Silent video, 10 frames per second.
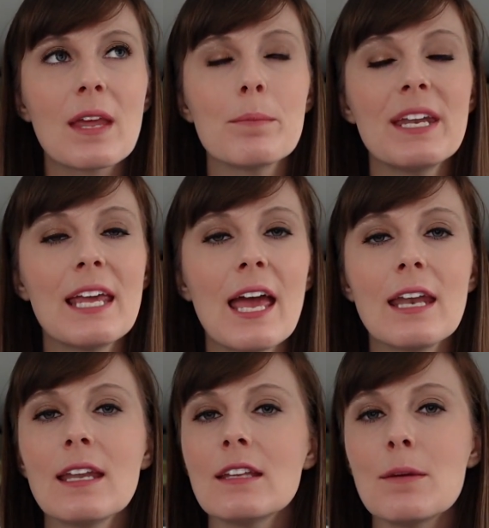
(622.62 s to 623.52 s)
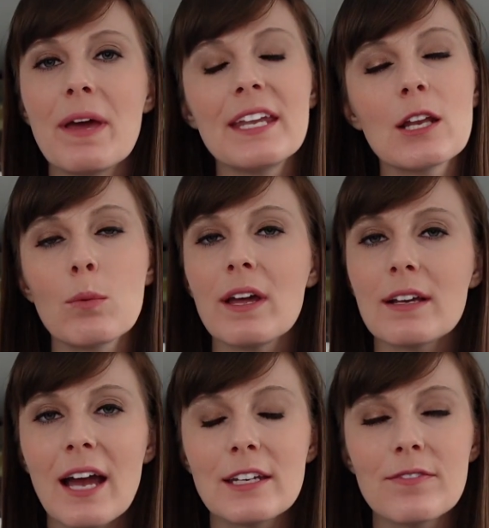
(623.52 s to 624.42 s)
But again, depending on what
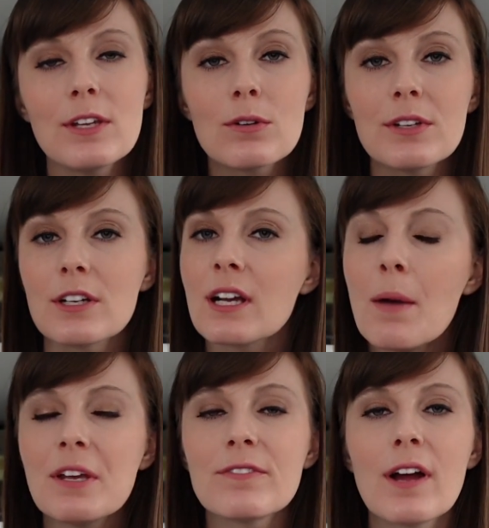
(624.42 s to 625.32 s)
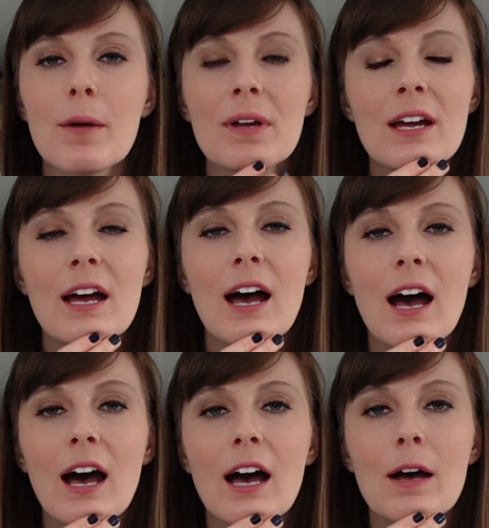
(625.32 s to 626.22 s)
kind of vehicle you're coming from,
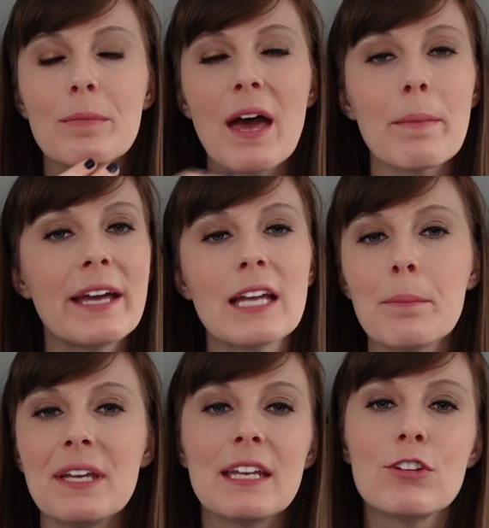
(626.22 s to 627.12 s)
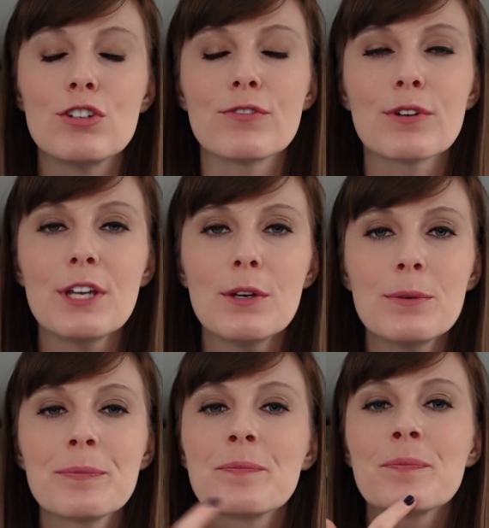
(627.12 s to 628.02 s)
that might not be an issue for
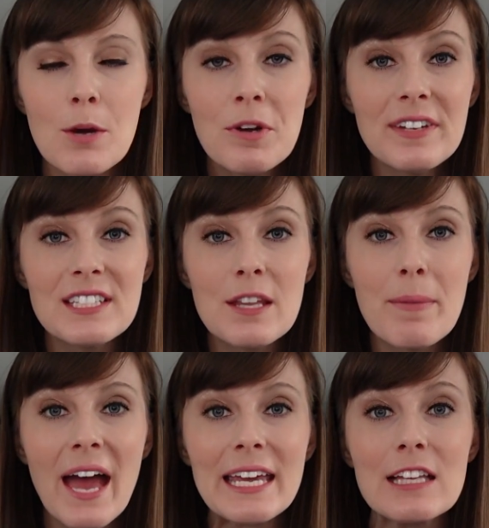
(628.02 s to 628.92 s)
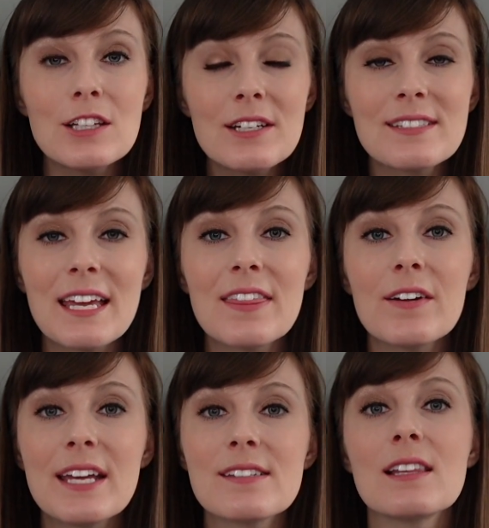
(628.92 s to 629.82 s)
you. Now moving to the back, it looks like
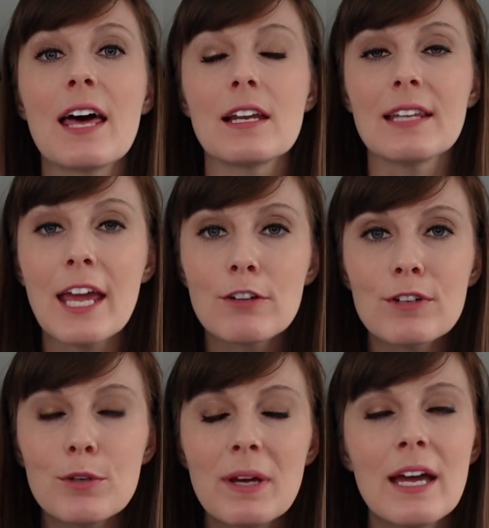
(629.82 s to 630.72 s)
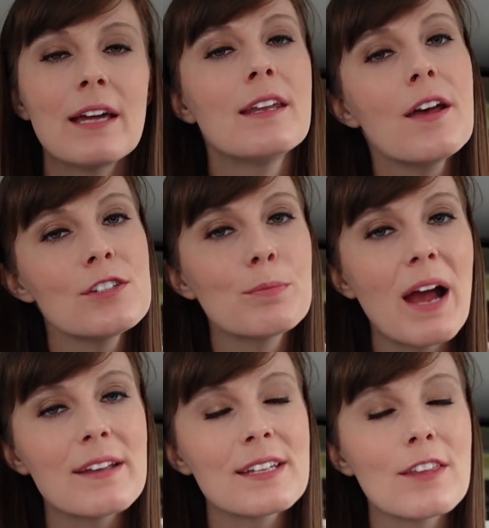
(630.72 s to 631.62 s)
there is a lot of leg room. Not
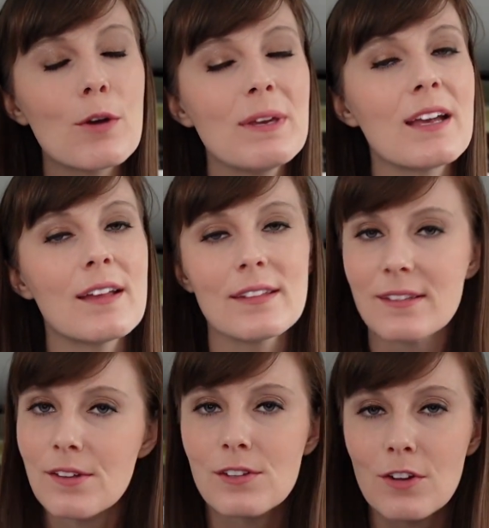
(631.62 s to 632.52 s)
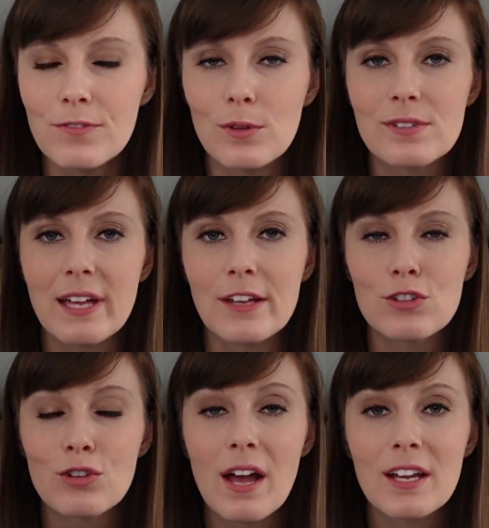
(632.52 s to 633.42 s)
surprising though, because this is a full-size
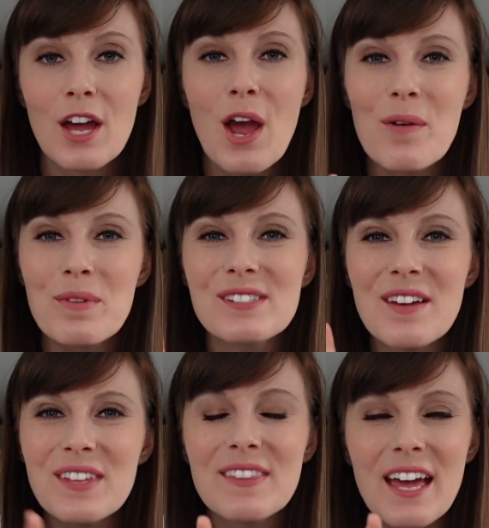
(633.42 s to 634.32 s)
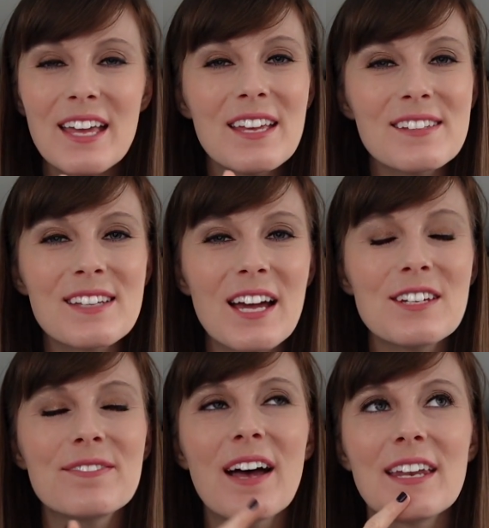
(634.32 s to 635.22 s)
truck. But something that is kind
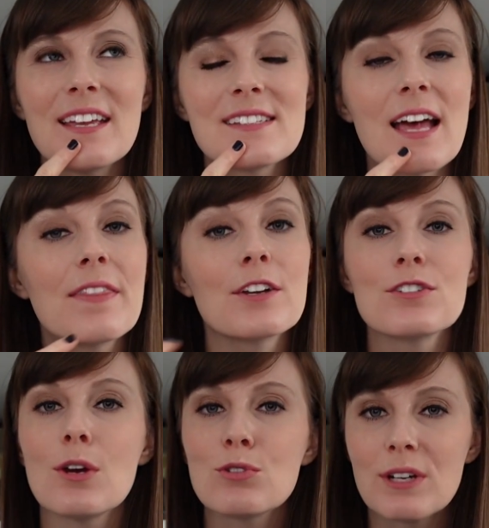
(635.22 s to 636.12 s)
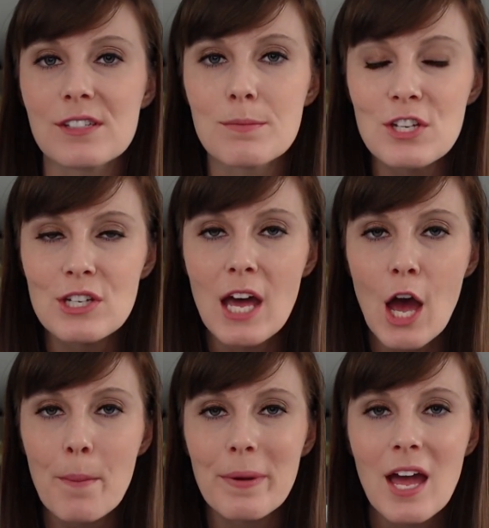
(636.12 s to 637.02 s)
of fun is that there's no transmission
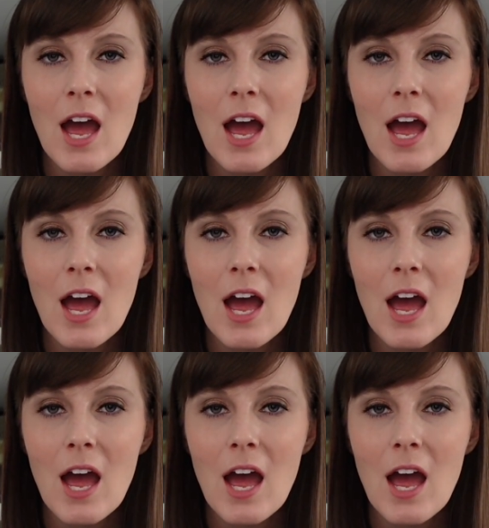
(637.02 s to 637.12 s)
hump,